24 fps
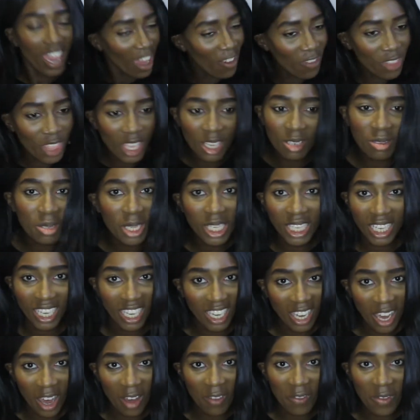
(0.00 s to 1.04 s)
things are
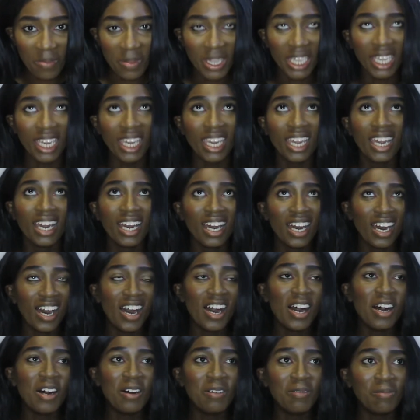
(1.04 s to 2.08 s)
looking up for me.
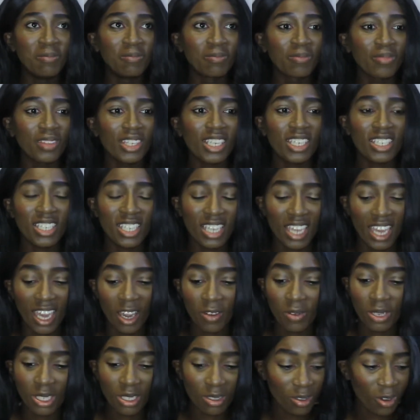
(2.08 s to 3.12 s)
So yeah, I
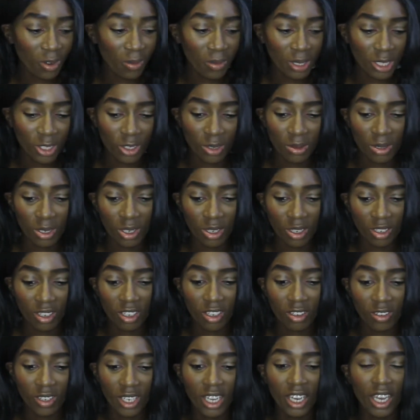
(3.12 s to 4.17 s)
went on my trip to
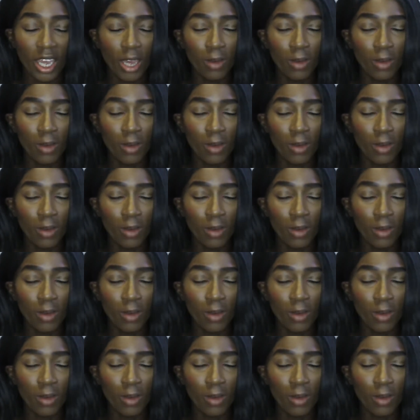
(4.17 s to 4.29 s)
Korea,